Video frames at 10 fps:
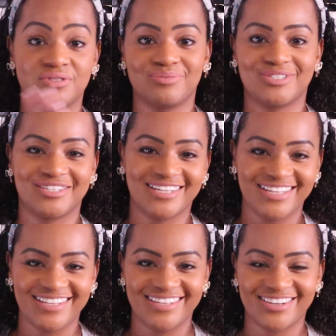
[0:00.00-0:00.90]
them to
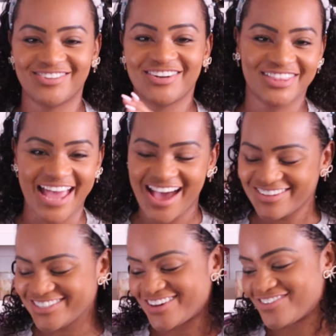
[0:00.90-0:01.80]
clean around the
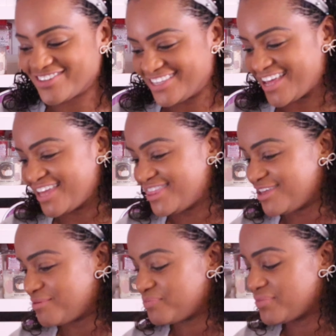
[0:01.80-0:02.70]
house. So I really like
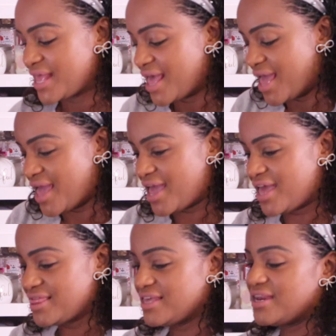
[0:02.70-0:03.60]
them.
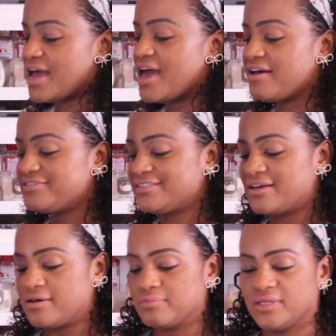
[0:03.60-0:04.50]
And then I have
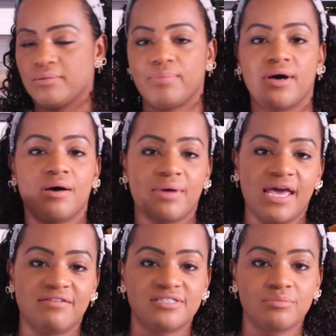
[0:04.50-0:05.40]
some lip balm. I
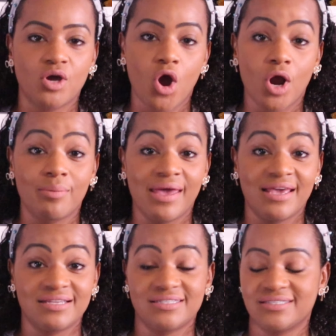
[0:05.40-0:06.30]
have some
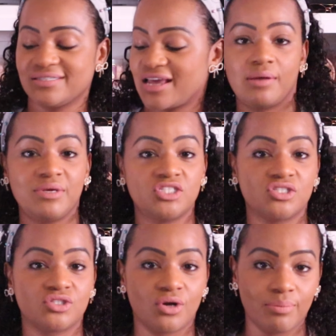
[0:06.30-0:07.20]
Carmex. Let me
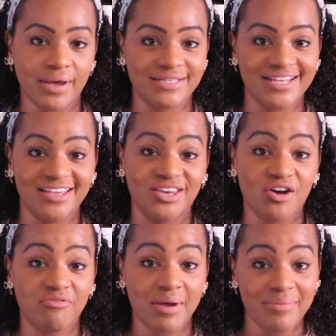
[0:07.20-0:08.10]
just start by taking
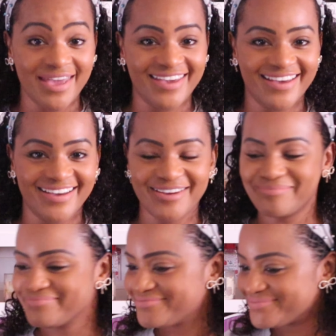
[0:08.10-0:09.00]
off my makeup.